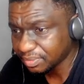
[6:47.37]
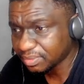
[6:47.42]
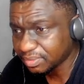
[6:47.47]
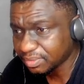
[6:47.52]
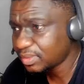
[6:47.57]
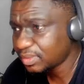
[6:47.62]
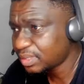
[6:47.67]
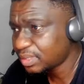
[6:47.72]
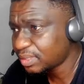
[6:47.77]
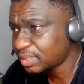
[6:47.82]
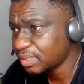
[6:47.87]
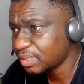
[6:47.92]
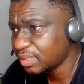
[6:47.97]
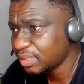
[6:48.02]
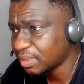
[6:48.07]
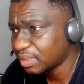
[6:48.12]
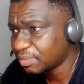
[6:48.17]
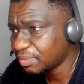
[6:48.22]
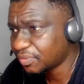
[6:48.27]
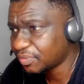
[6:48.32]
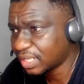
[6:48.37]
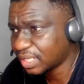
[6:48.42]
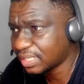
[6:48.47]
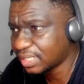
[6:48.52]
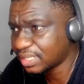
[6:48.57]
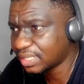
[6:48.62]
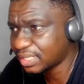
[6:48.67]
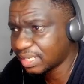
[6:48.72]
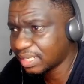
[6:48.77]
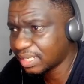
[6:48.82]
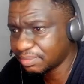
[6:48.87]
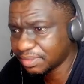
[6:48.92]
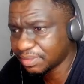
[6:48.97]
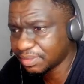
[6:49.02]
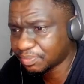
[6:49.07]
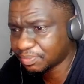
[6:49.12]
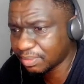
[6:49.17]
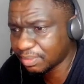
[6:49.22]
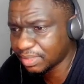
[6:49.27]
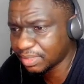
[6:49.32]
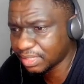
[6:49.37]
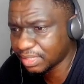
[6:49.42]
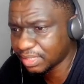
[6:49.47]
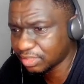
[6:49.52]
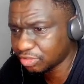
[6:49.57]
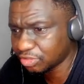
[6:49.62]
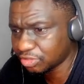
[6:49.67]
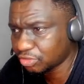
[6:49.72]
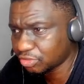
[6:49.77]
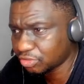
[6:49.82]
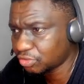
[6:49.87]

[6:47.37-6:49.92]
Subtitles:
Before that, let me probably show